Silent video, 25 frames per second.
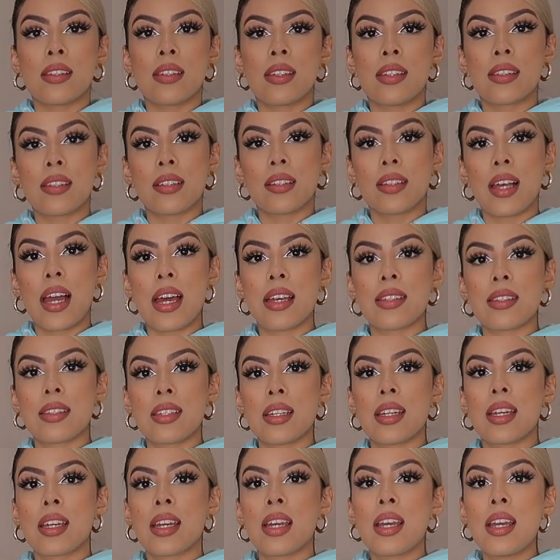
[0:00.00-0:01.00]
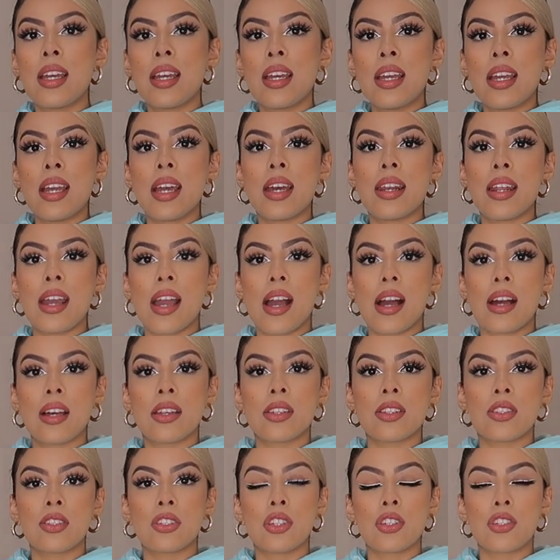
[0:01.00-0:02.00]
It's elastic, and it
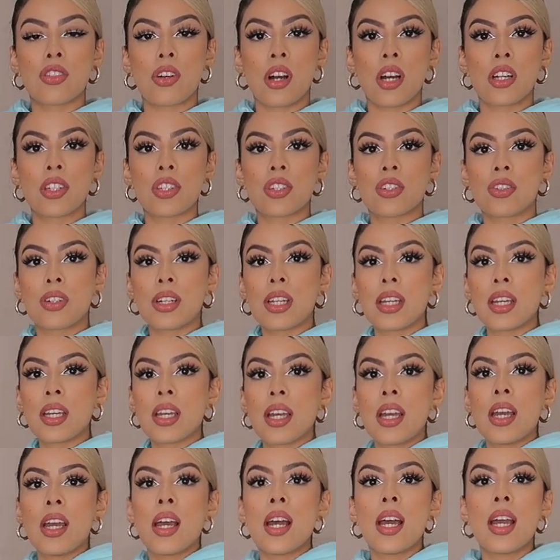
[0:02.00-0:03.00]
has the drawstring,